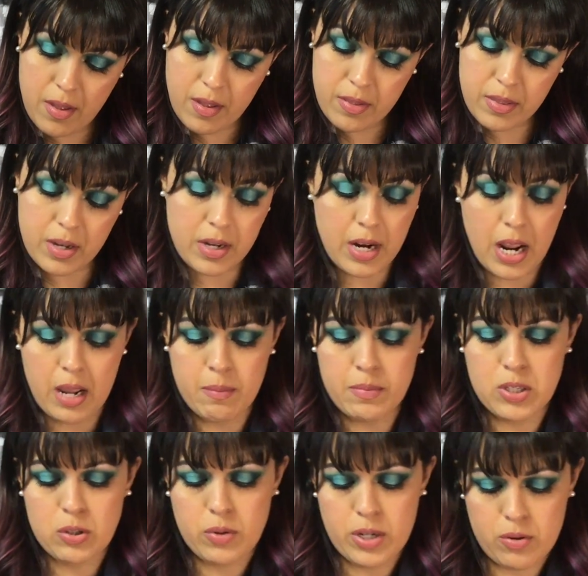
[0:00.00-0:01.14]
the names,
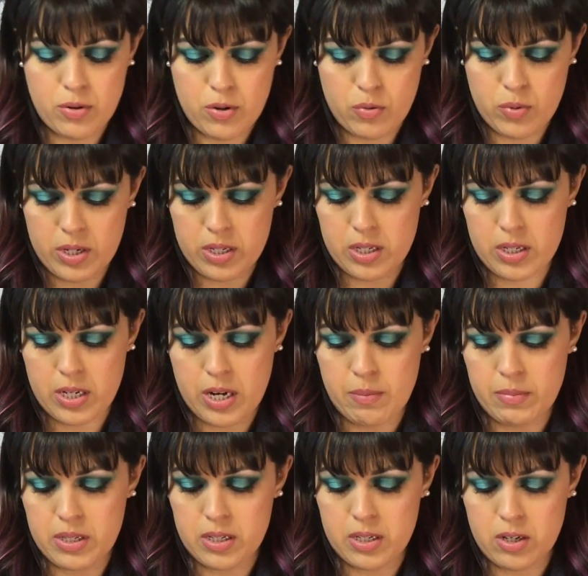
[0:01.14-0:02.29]
so I don't know what
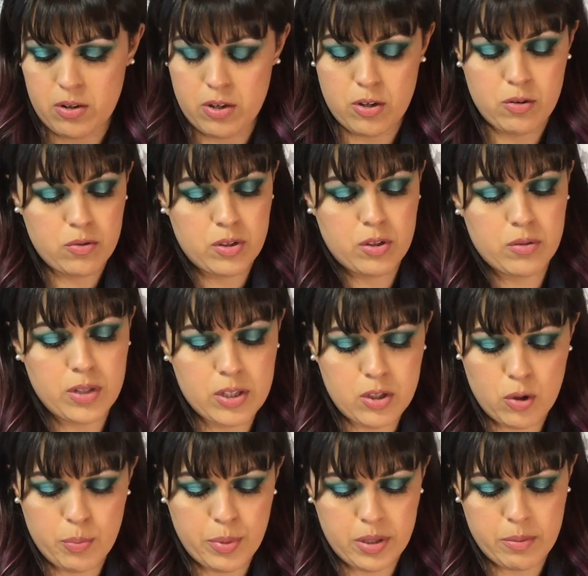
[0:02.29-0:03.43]
names to tell you. So let's
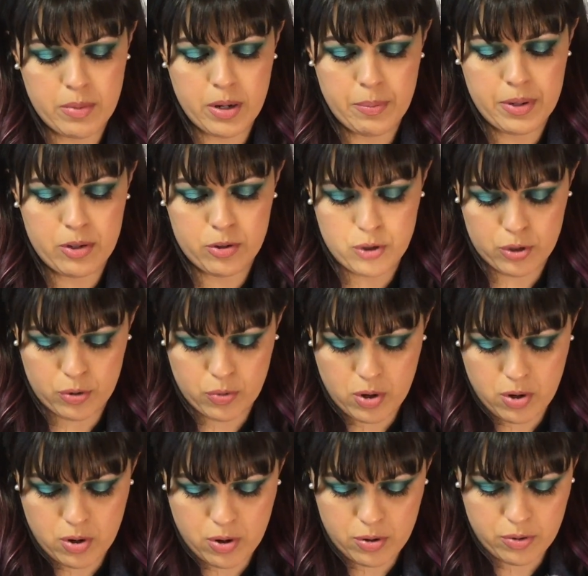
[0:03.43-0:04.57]
open them up and I'll show you
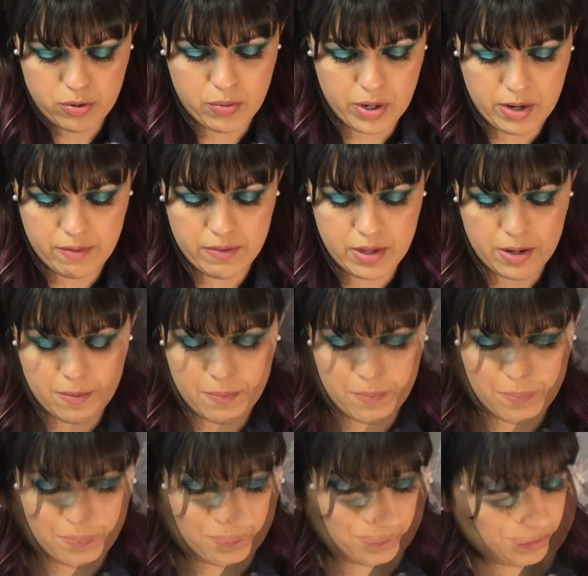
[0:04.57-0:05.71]
all 3 of them.
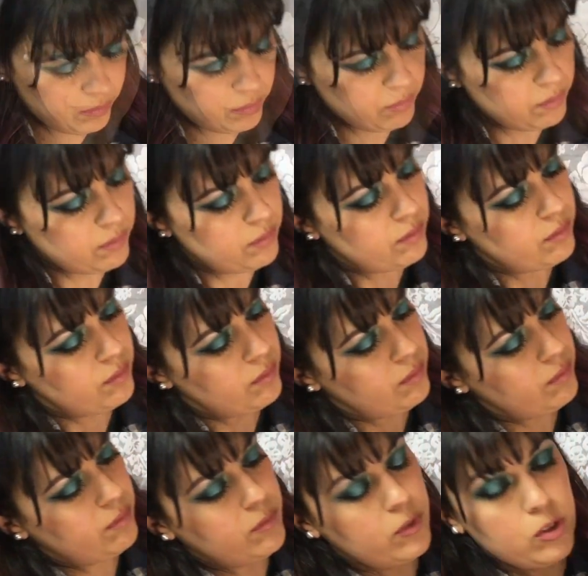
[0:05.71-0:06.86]

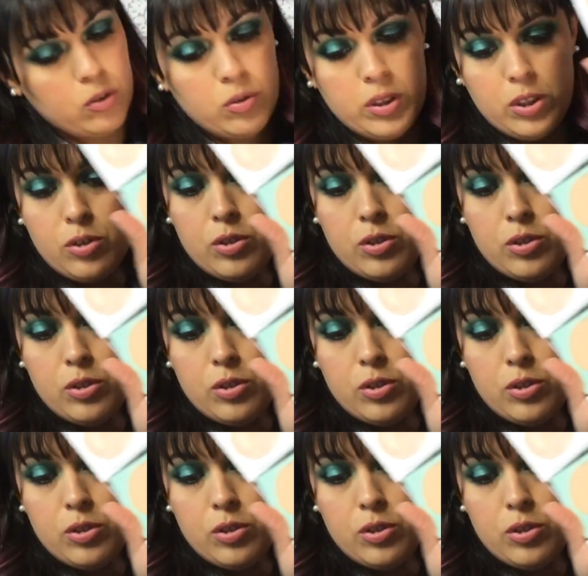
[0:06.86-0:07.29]
So these are